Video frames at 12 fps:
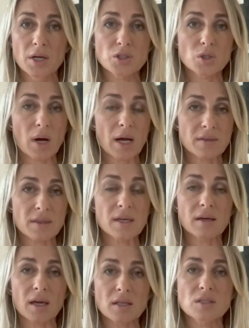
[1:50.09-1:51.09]
So I
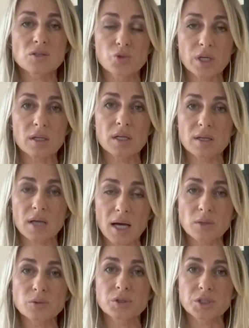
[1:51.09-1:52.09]
think it's really
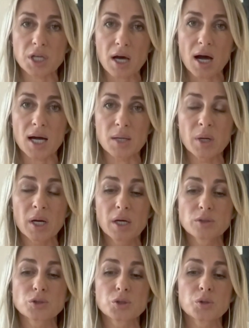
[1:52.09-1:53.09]
now the time
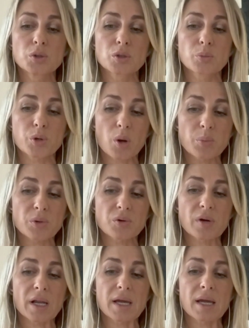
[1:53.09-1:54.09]
to
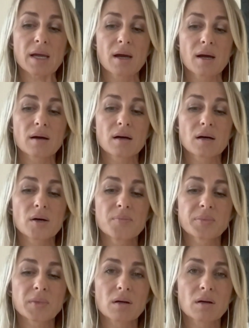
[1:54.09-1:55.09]
properly um,